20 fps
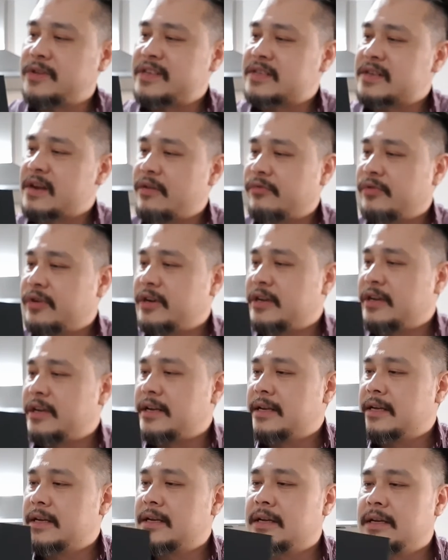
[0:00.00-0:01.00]

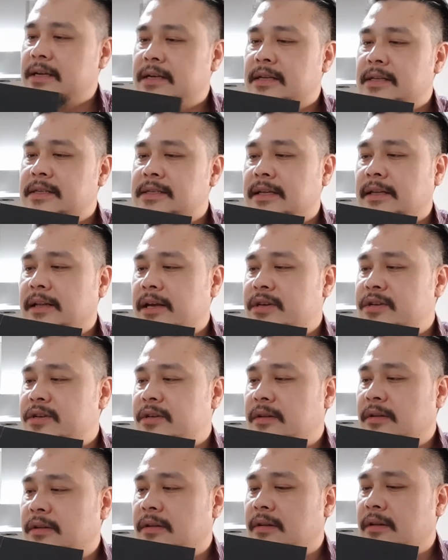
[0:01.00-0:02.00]
Discovery
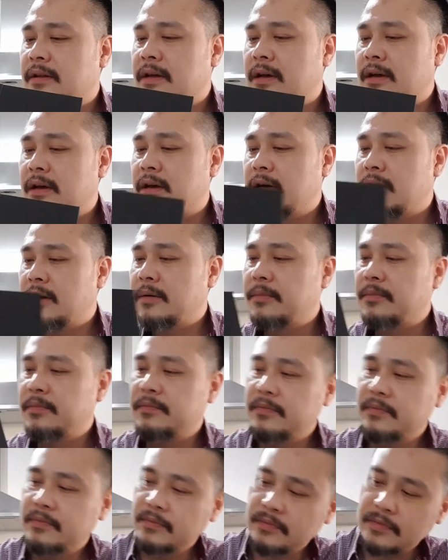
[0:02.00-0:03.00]
selection.
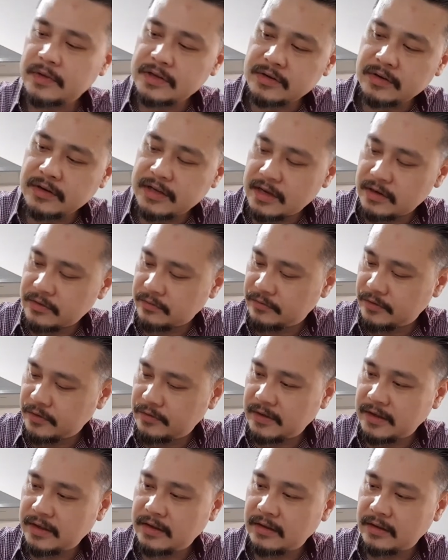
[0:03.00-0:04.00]
There's only
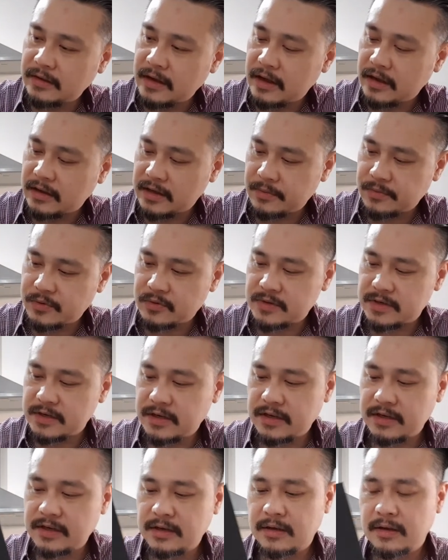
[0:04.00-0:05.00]
150 capsules
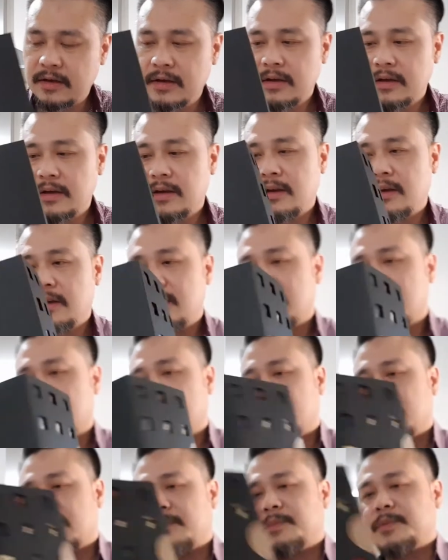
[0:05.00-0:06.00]
here,
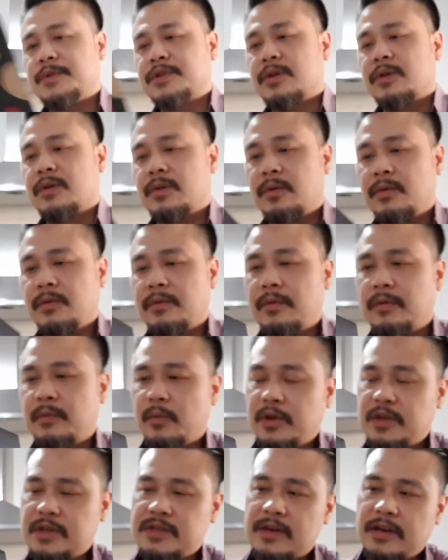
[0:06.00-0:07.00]
so
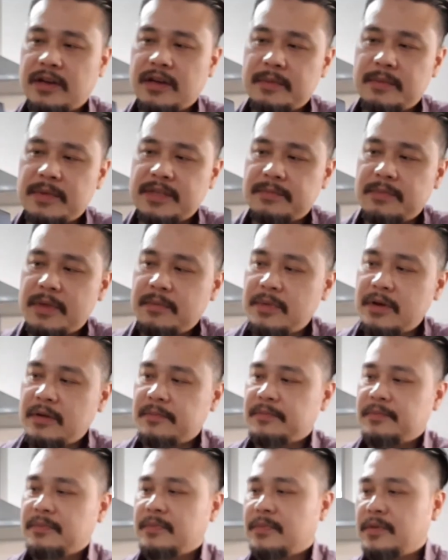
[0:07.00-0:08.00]
when you sign up as a member,
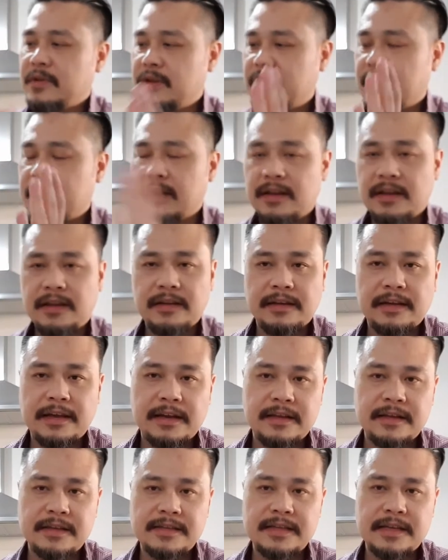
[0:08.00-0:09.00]
you get
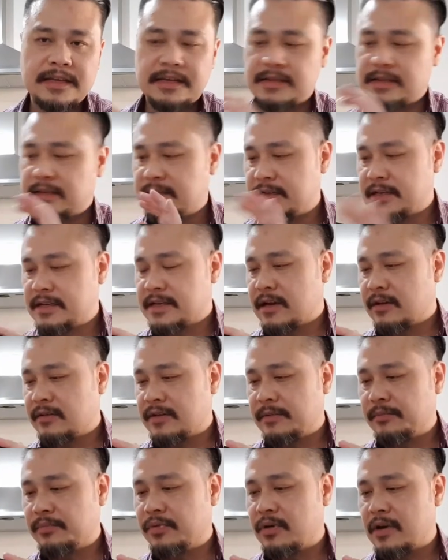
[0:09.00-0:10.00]
this as a
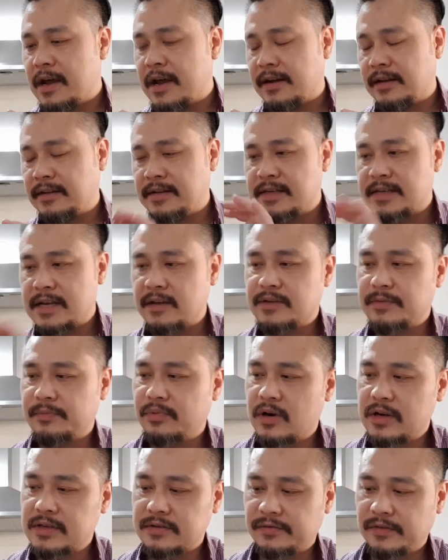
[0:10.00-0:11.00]
discounted at a discounted
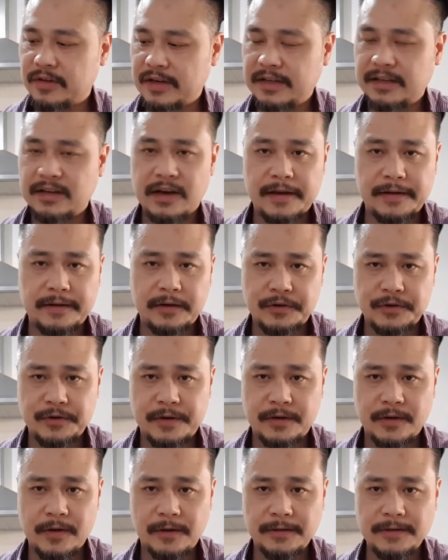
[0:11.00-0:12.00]
price of 99
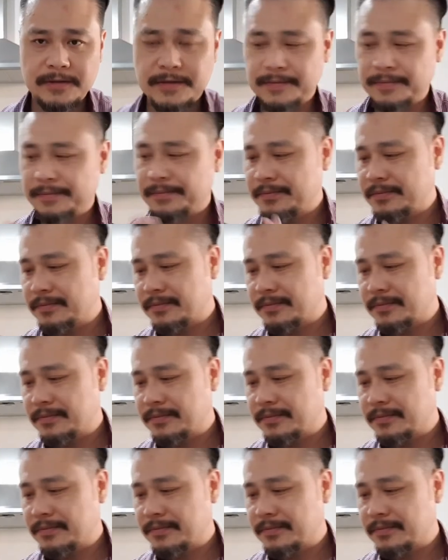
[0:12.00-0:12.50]
Australian dollars.